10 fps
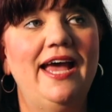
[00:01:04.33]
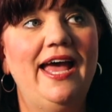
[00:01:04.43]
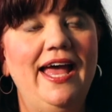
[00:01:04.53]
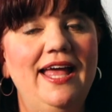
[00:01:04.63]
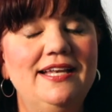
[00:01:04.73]

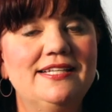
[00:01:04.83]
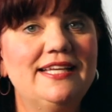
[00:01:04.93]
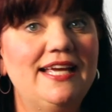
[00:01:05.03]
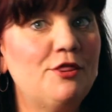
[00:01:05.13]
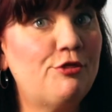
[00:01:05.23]
And
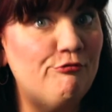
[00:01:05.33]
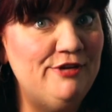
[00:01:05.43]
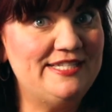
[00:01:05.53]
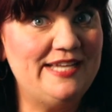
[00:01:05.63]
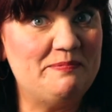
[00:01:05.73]
in 3
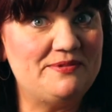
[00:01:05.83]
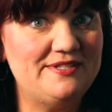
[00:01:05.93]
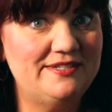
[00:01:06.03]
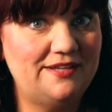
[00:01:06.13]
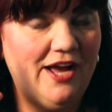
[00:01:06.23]

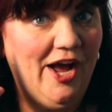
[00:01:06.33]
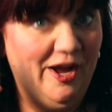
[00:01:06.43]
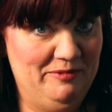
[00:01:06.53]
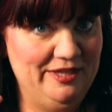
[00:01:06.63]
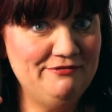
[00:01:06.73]
steps, I
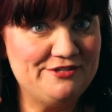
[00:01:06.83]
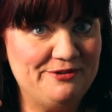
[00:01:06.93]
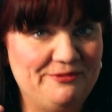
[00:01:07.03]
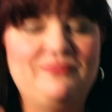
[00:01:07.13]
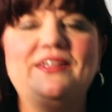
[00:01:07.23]
believe
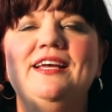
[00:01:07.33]
so.